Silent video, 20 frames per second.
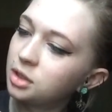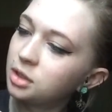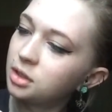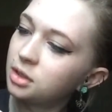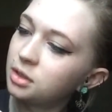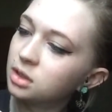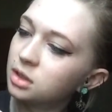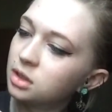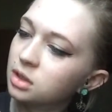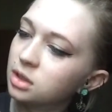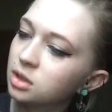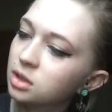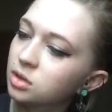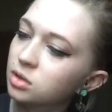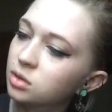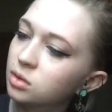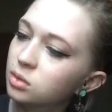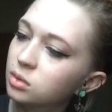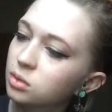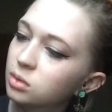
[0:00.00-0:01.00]
It's
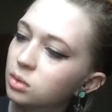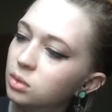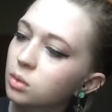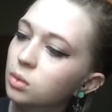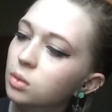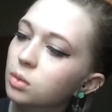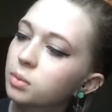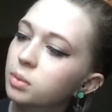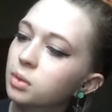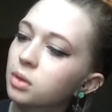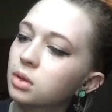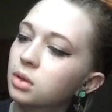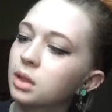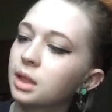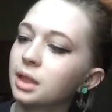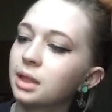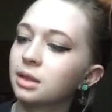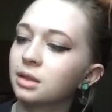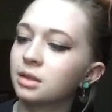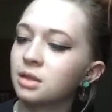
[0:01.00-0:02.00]
just super,
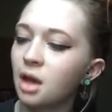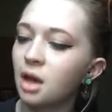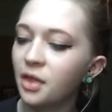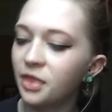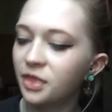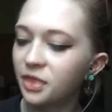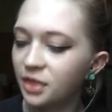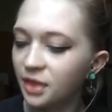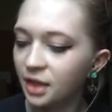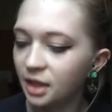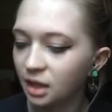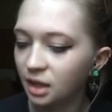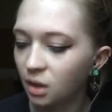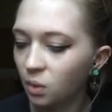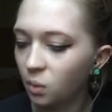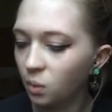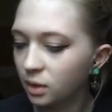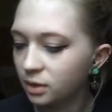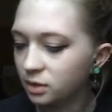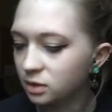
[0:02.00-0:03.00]
like it's not thick
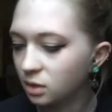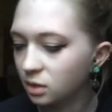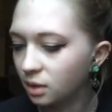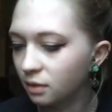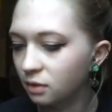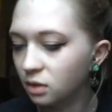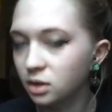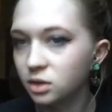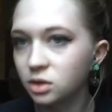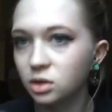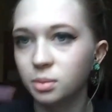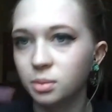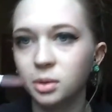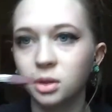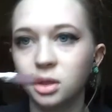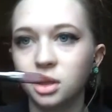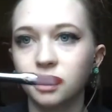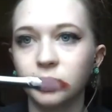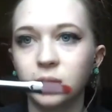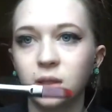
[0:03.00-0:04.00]
whatsoever, it's super
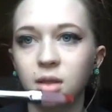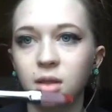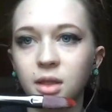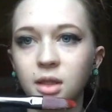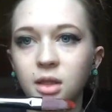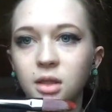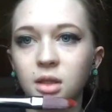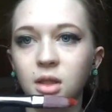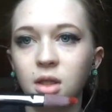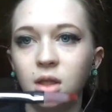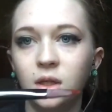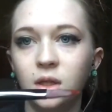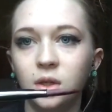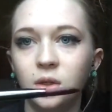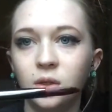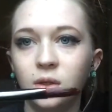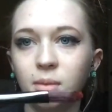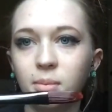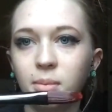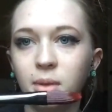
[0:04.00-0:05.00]
liquidy, like
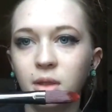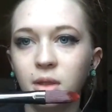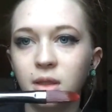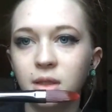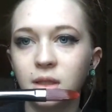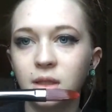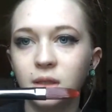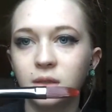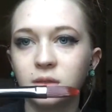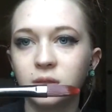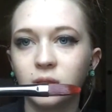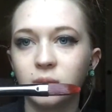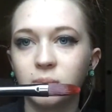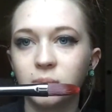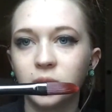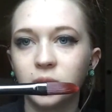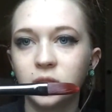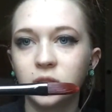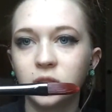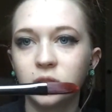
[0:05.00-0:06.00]
you can barely tell it's on the
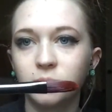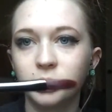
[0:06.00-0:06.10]
brush,